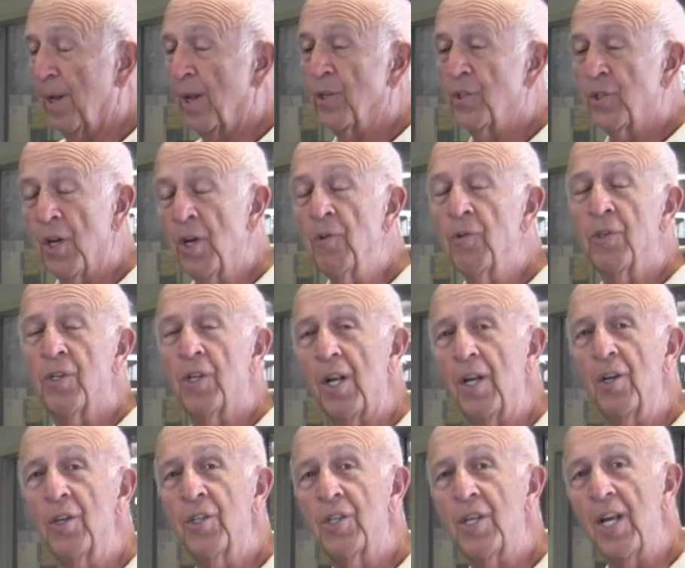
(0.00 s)
it's
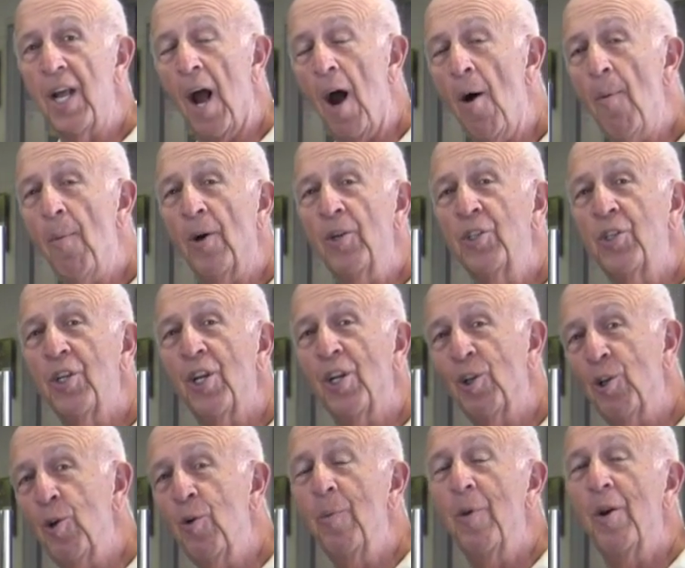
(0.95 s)
interesting to see how much the
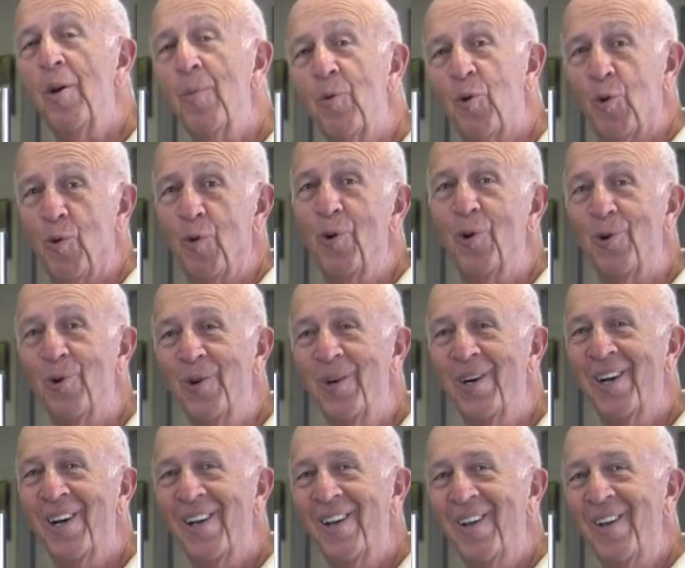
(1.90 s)
aluminum
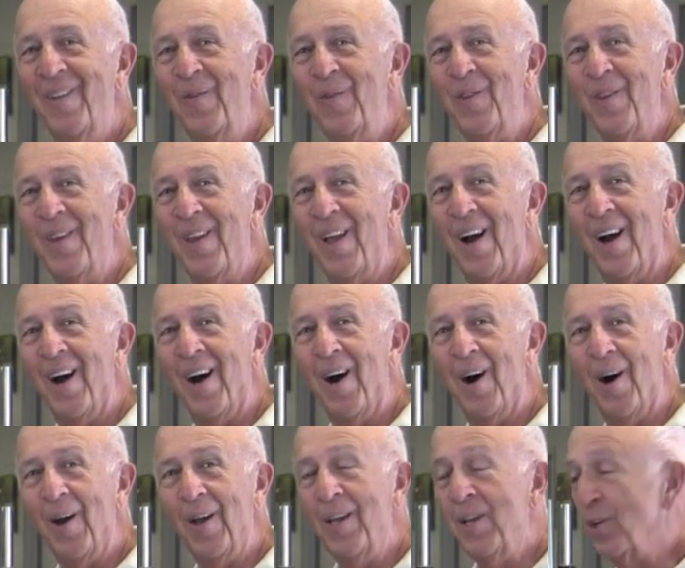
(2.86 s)
grew
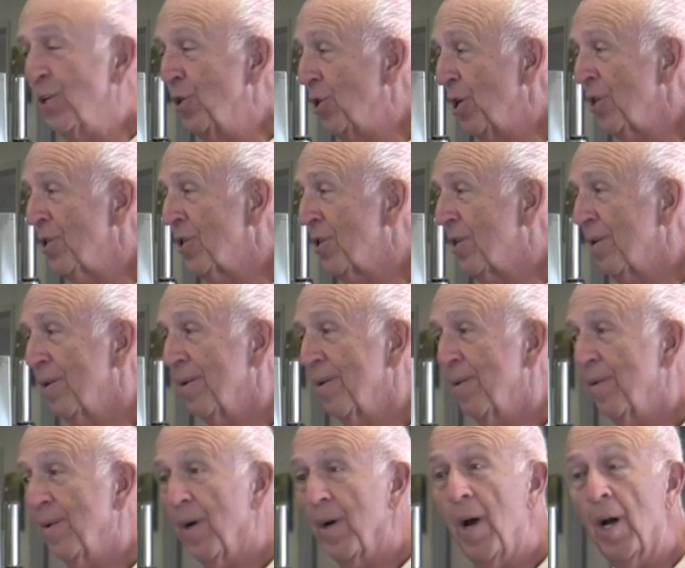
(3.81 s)
uh, in just
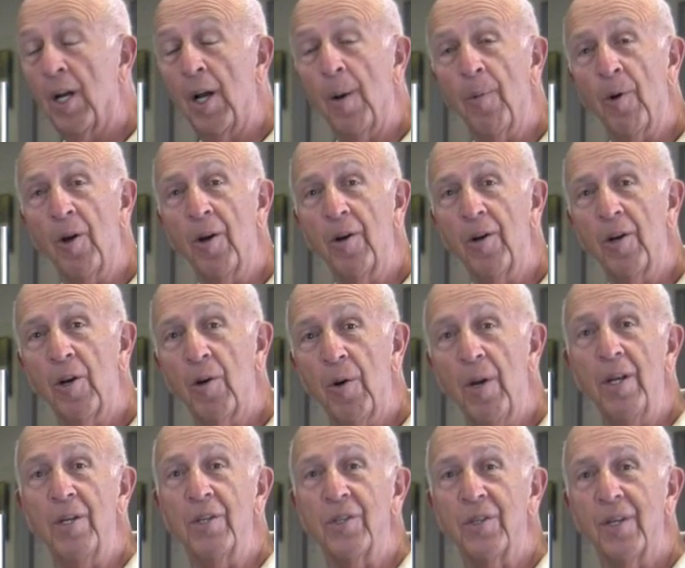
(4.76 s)
a couple hundred
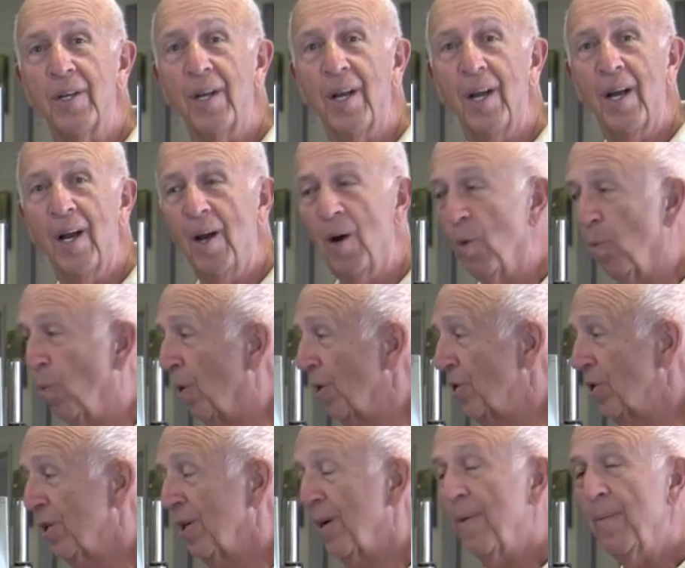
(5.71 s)
degrees,
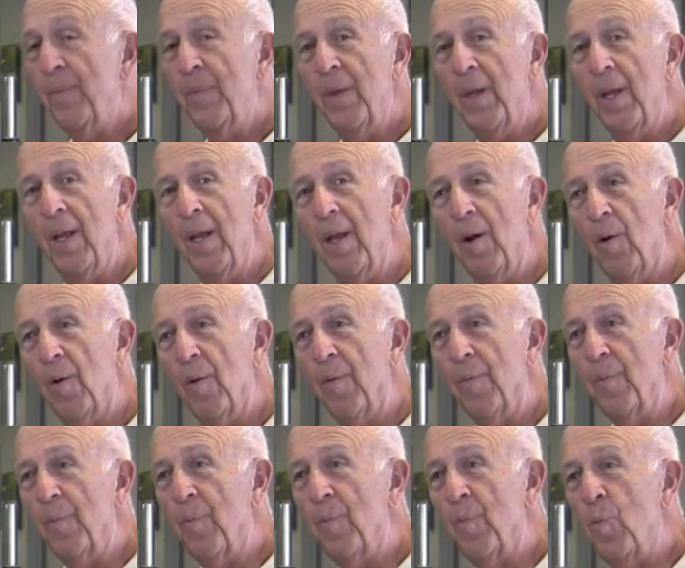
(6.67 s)
which
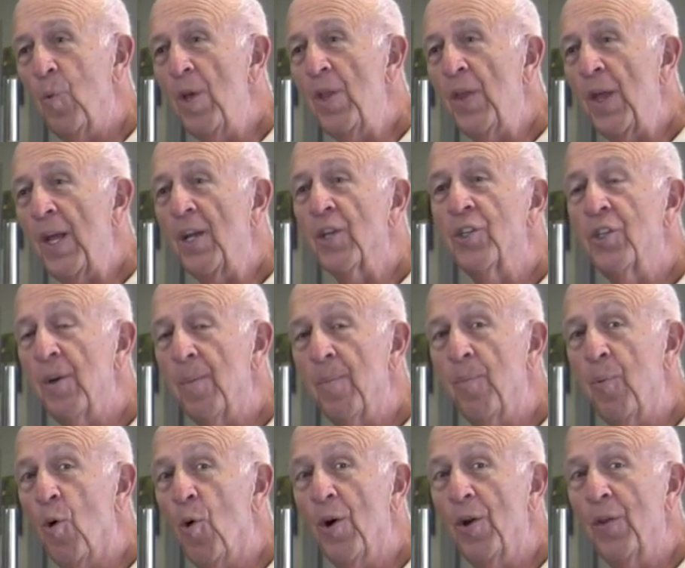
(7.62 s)
we think it's
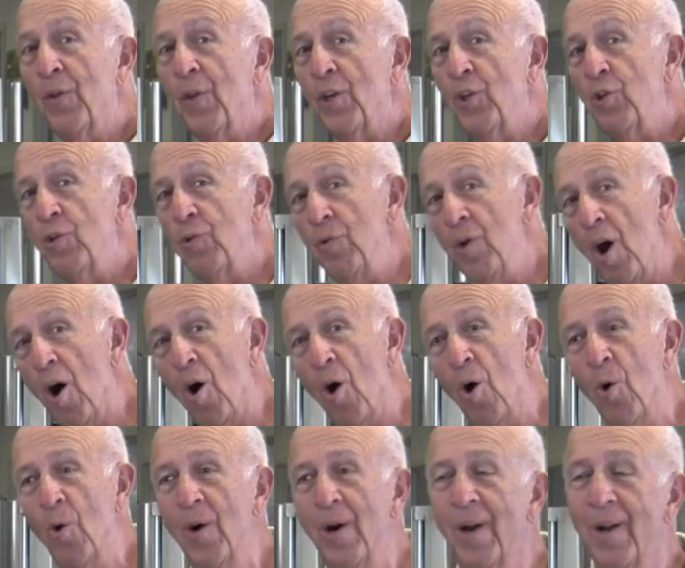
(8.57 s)
important that you
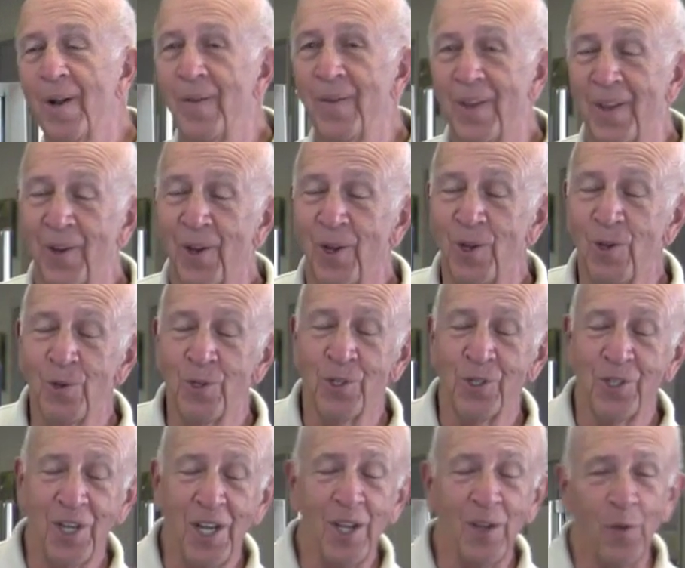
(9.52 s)
know and that you
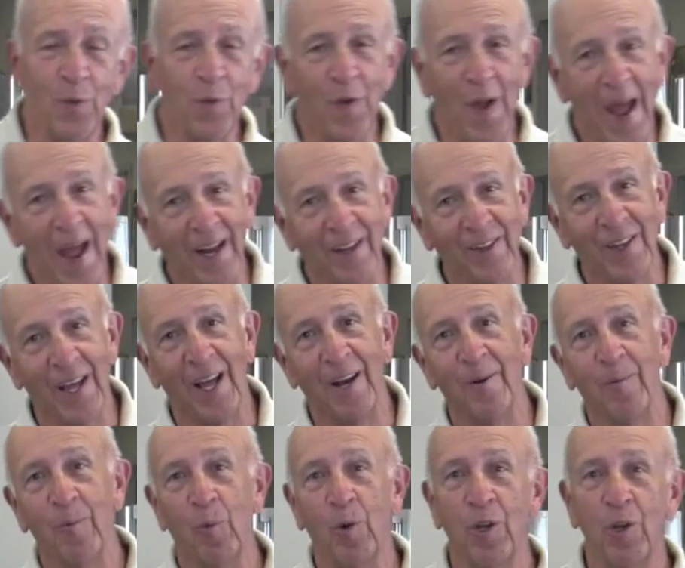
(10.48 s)
see the fact
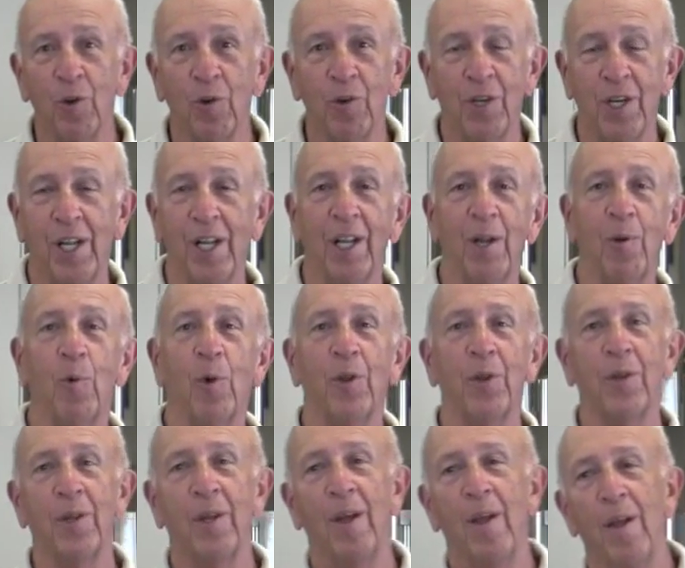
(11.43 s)
that when you're dealing
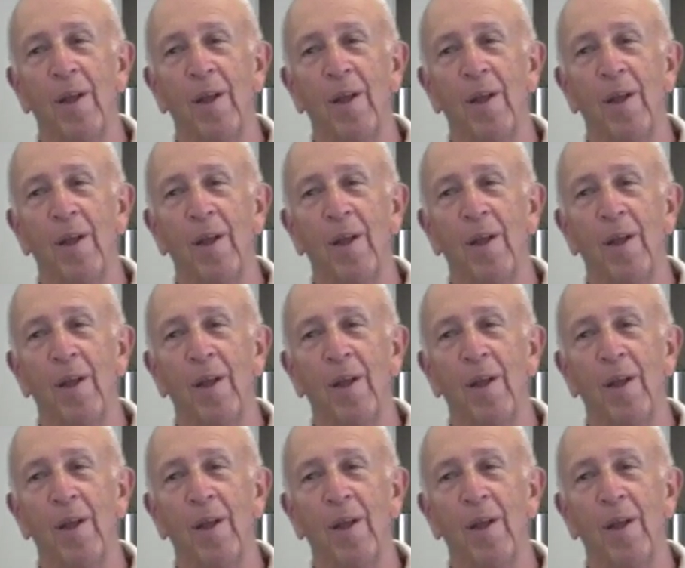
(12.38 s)
with